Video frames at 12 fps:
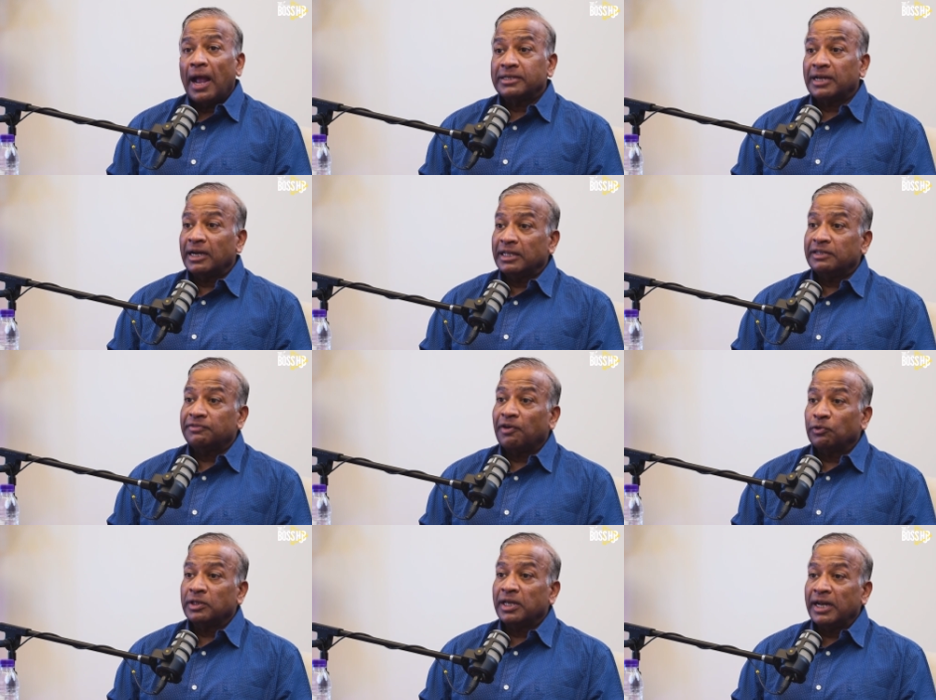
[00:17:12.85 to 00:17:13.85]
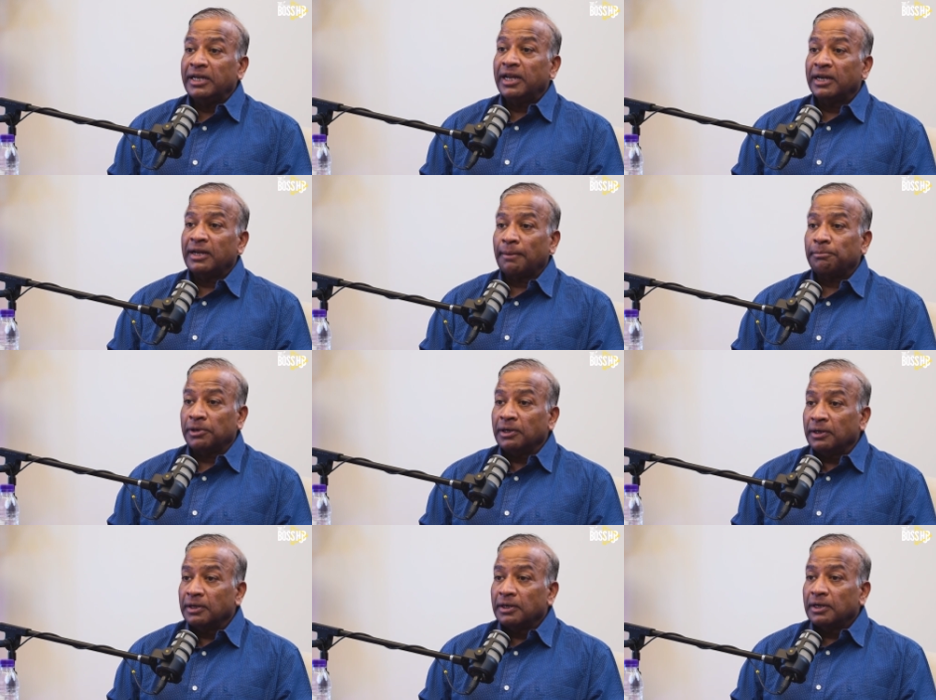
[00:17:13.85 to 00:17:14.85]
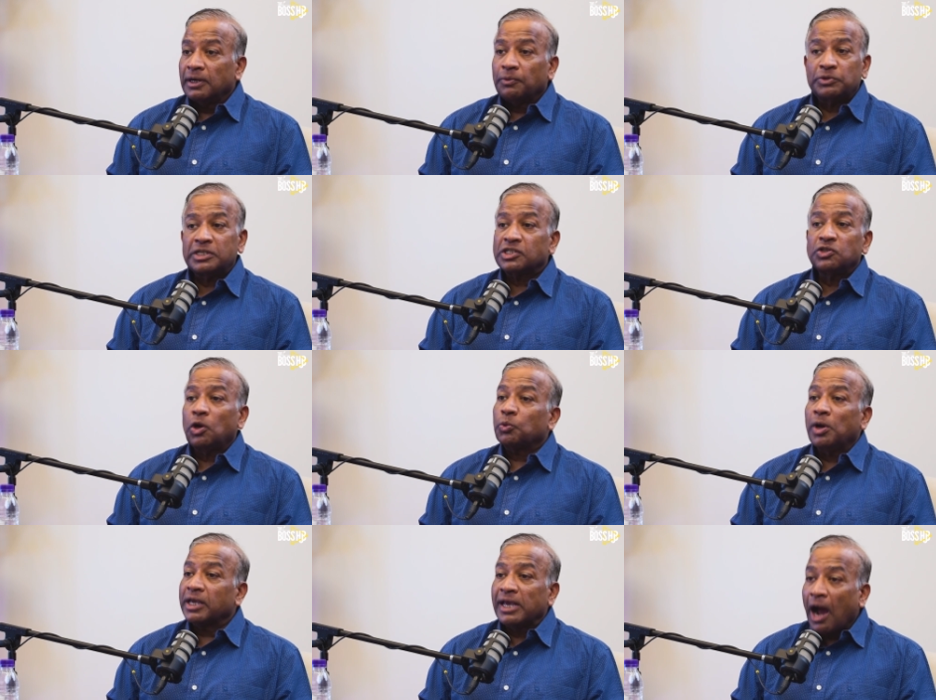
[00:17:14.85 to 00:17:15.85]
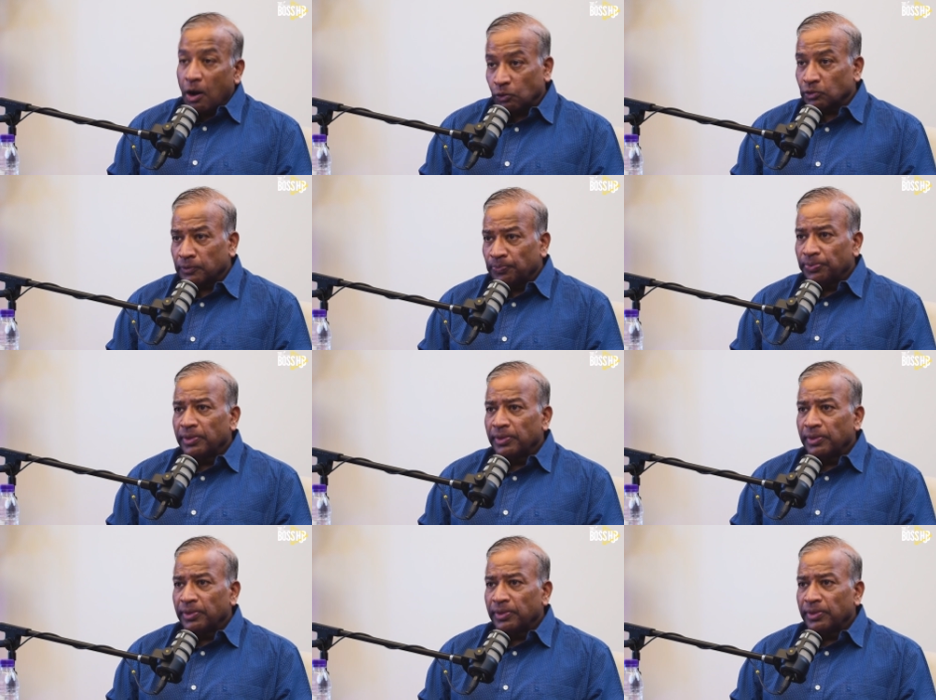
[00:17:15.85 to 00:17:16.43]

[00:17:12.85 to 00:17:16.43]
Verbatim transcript: And suddenly they found that the Indian number mm. was just not working out.